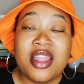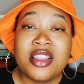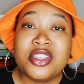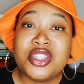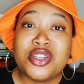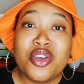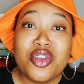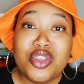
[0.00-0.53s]

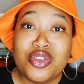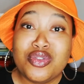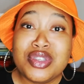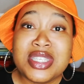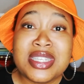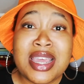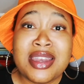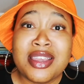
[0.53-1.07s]
it's no use
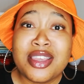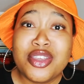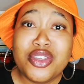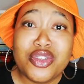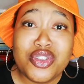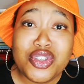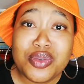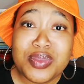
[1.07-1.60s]
starting a
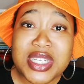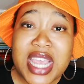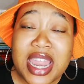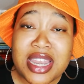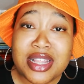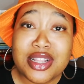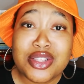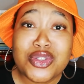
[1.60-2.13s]
YouTube
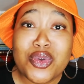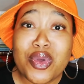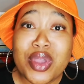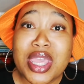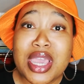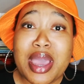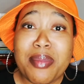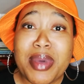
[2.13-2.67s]
channel
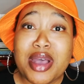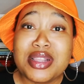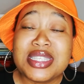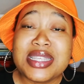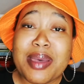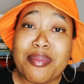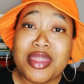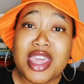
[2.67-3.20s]
talking about
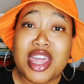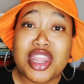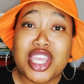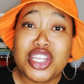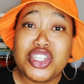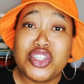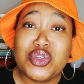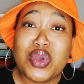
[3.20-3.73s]
something
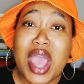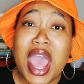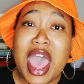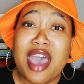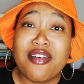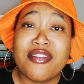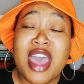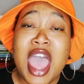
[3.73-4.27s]
that you
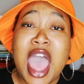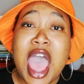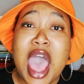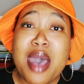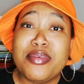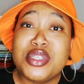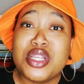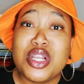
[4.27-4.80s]
have
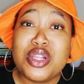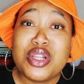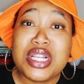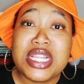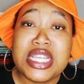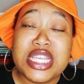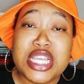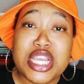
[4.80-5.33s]

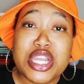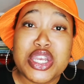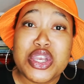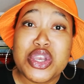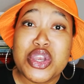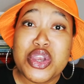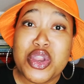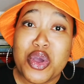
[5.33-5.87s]
absolutely
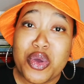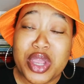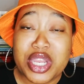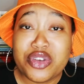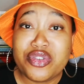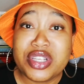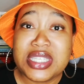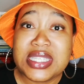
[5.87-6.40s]
no
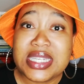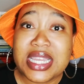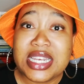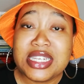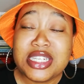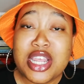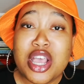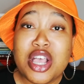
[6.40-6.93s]
interest
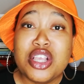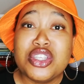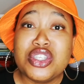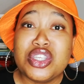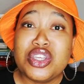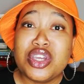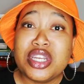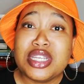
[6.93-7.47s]
in.
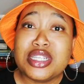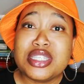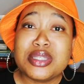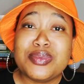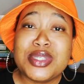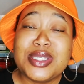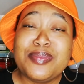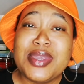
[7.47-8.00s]
So you gotta
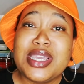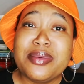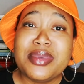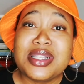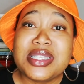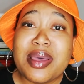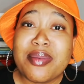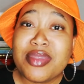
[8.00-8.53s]
speak
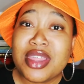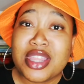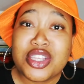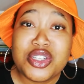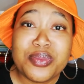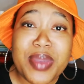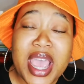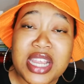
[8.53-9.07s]
about something
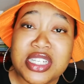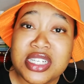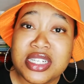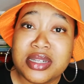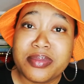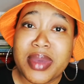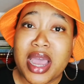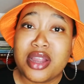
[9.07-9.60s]
that you're
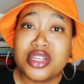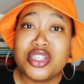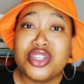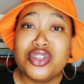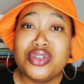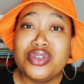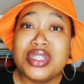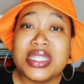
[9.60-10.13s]
passionate about.
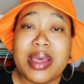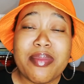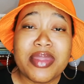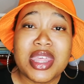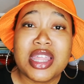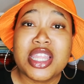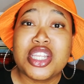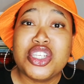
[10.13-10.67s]
Do
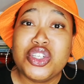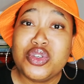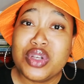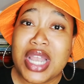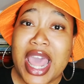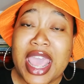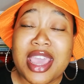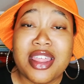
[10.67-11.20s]
something that you
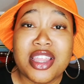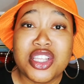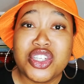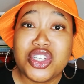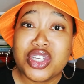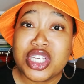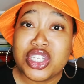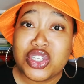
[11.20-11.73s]
like,
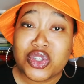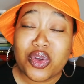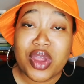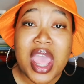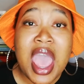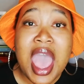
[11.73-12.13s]
that you enjoy.